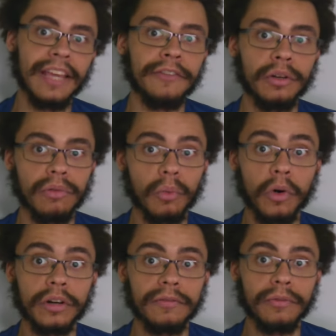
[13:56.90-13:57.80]
If you're
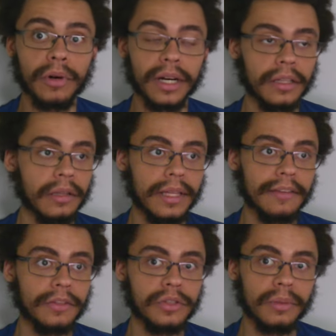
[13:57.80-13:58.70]
rewarded for it,
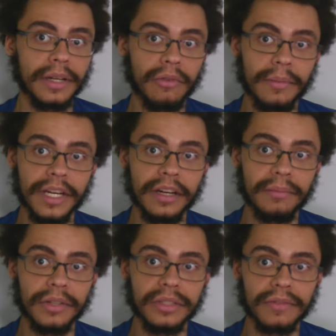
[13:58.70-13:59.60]
clearly if there's so many women in
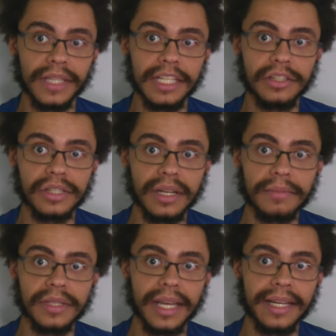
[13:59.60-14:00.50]
abusive
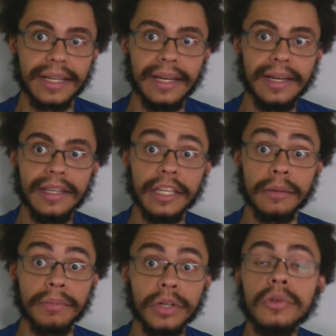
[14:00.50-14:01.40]
relationships, like,
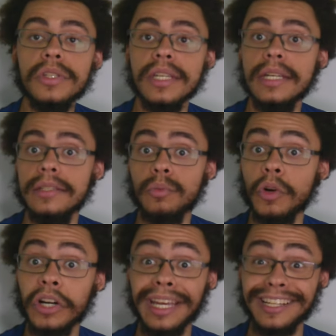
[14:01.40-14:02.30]
the abuse is
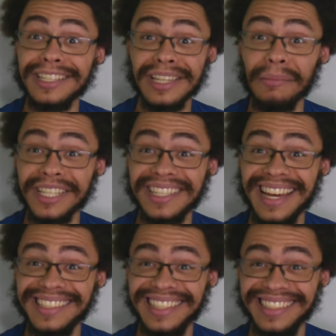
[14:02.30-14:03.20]
working to some
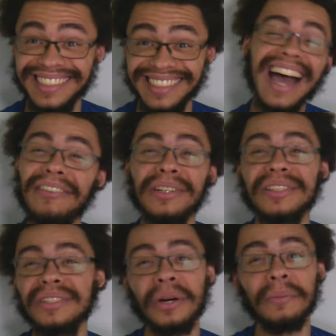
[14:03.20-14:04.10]
extent. I've
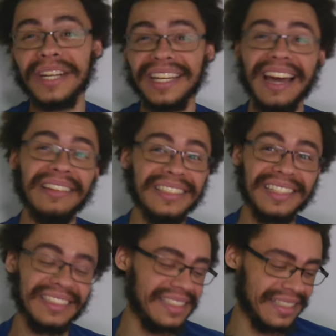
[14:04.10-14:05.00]
heard so many countless
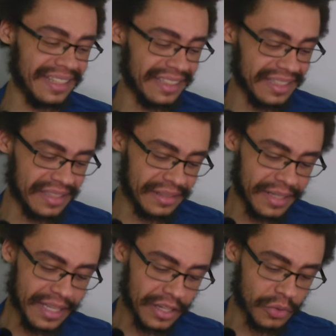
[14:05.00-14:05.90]
instances like this.
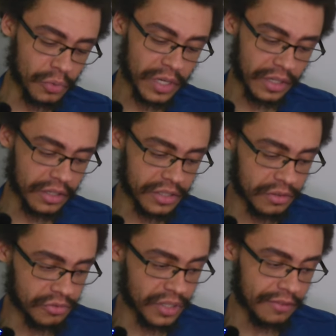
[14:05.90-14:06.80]
There's one girl,
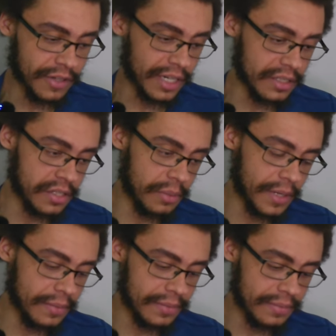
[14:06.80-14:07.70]
she was really fucking
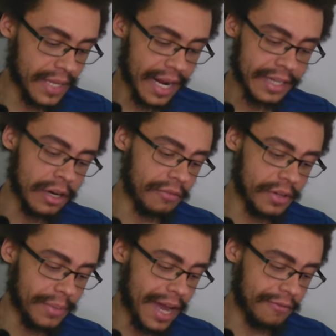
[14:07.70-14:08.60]
stupid, and I don't
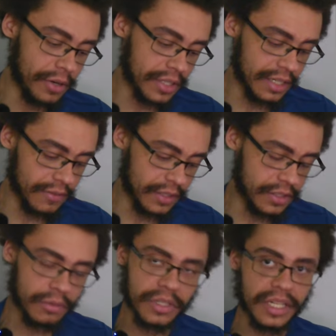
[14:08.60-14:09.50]
feel bad for
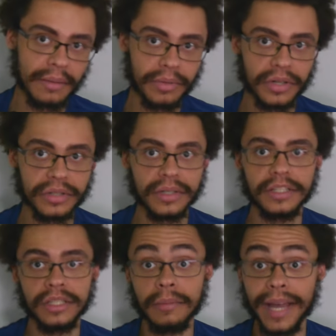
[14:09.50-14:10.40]
her she was a dumb person,
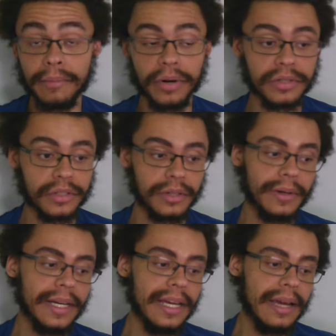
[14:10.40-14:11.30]
and she's a bad person
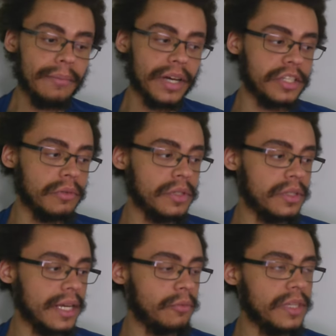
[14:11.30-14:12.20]
too. But she
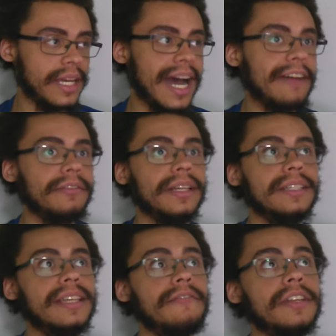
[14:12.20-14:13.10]
was, like, with a guy for,
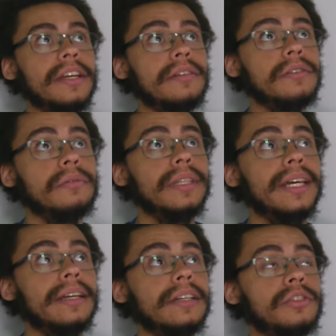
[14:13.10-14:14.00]
like, 7 years who would,
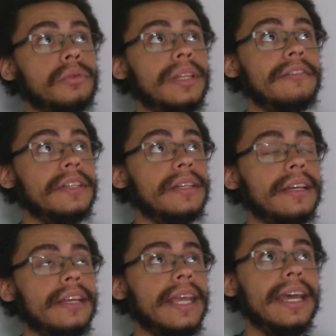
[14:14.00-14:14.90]
like, control everything.
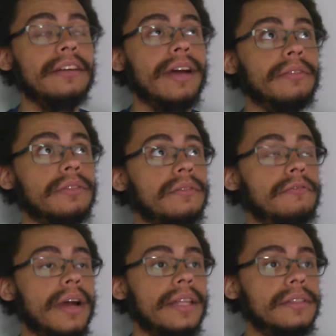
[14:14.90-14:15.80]
Like, you can't interact with
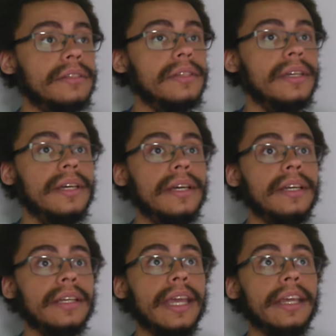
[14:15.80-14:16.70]
friends,
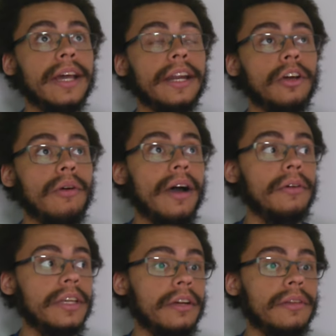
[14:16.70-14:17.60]
you can't, gotta go
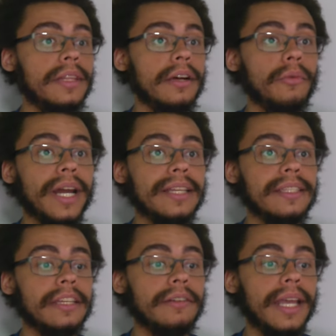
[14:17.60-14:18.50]
out here and there when I
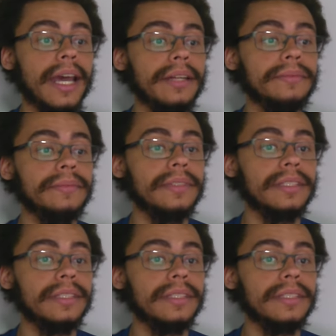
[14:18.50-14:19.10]
say you can.